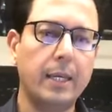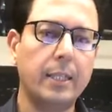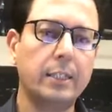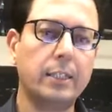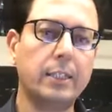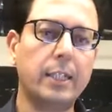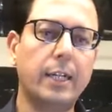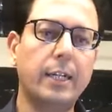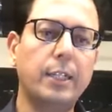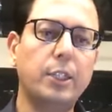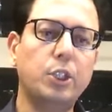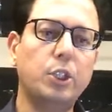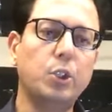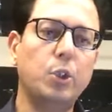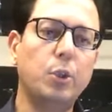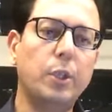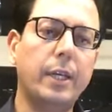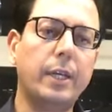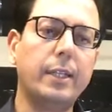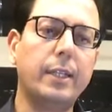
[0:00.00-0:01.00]
Studies
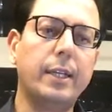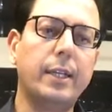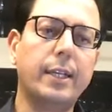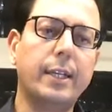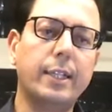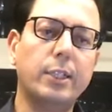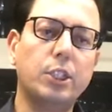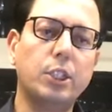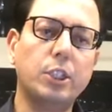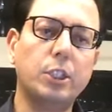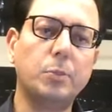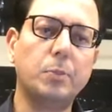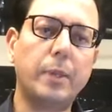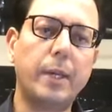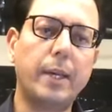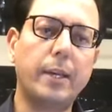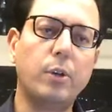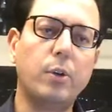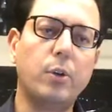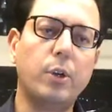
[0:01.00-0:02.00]
show that the attention
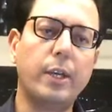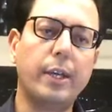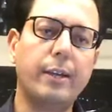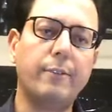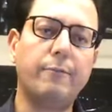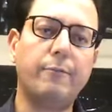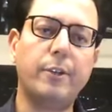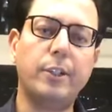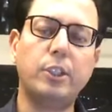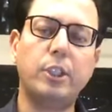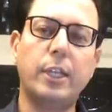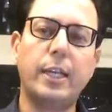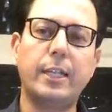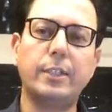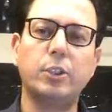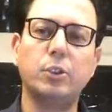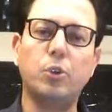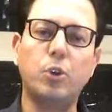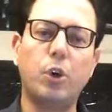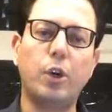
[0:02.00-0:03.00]
span on average
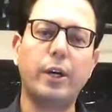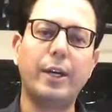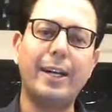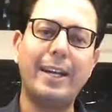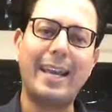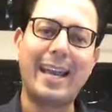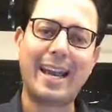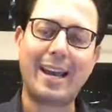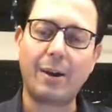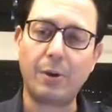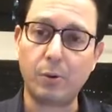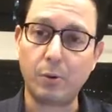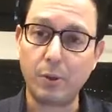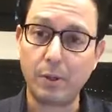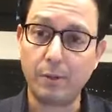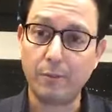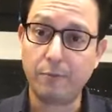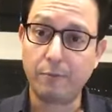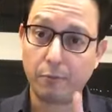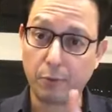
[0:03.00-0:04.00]
has gone down
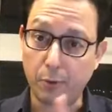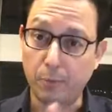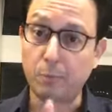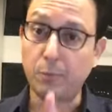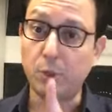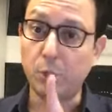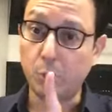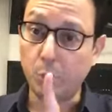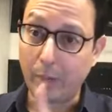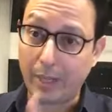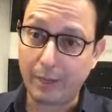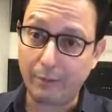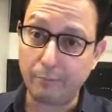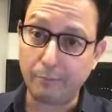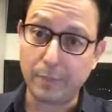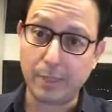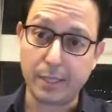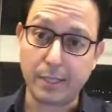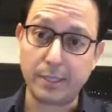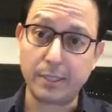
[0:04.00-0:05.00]
from 12
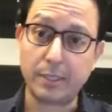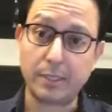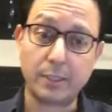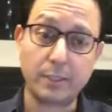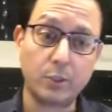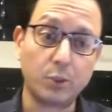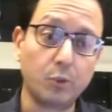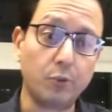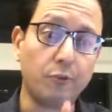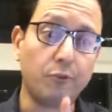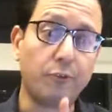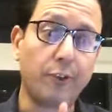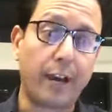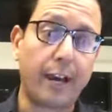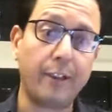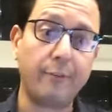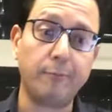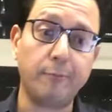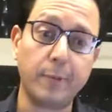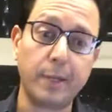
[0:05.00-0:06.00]
minutes to
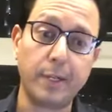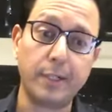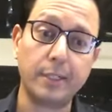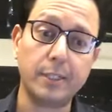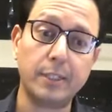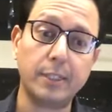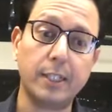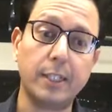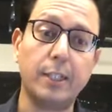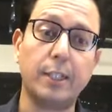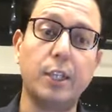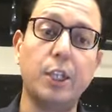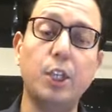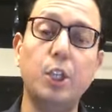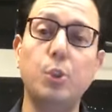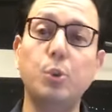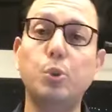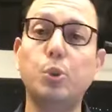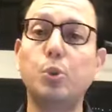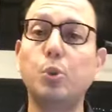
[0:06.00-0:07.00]
5 minutes in the
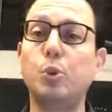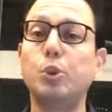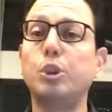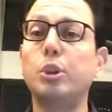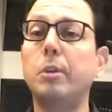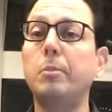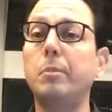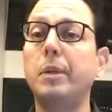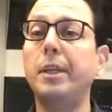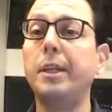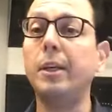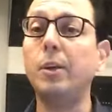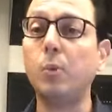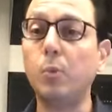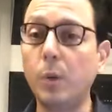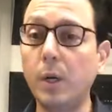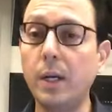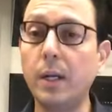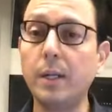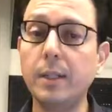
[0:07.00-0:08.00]
new social media
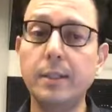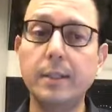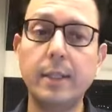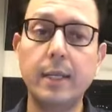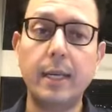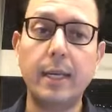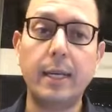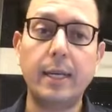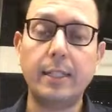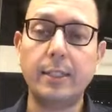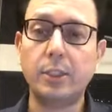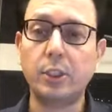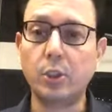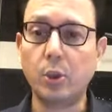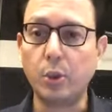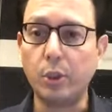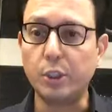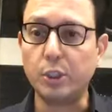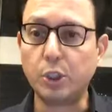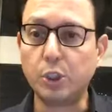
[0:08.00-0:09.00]
world. So
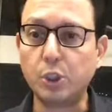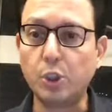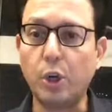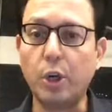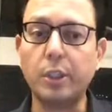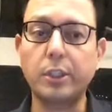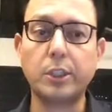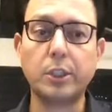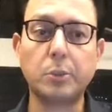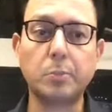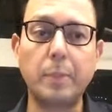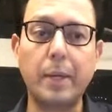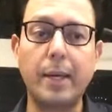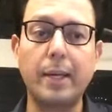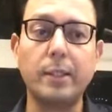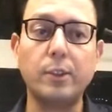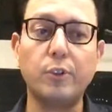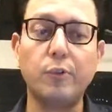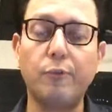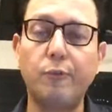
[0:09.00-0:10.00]
the short
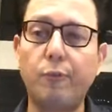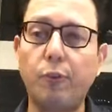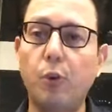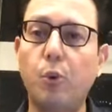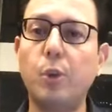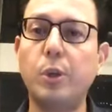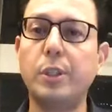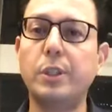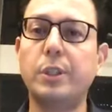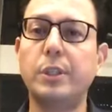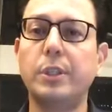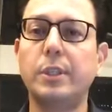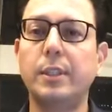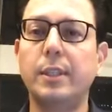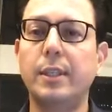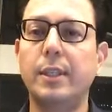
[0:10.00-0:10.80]
spans of focus,